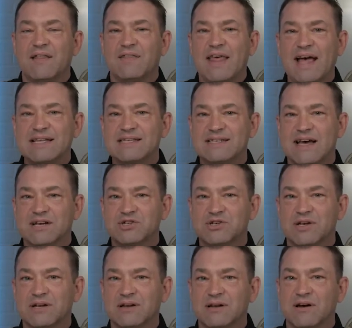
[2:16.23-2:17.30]
That
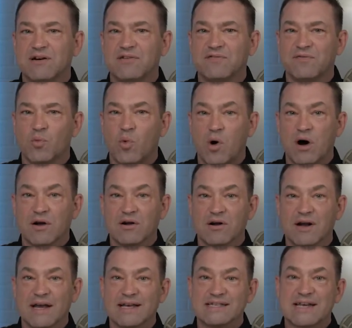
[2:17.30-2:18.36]
section of
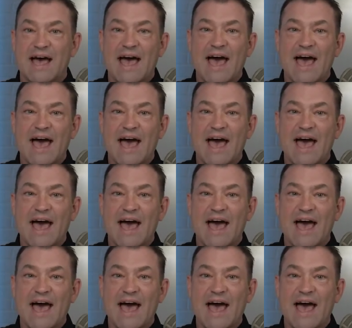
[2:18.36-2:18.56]
water is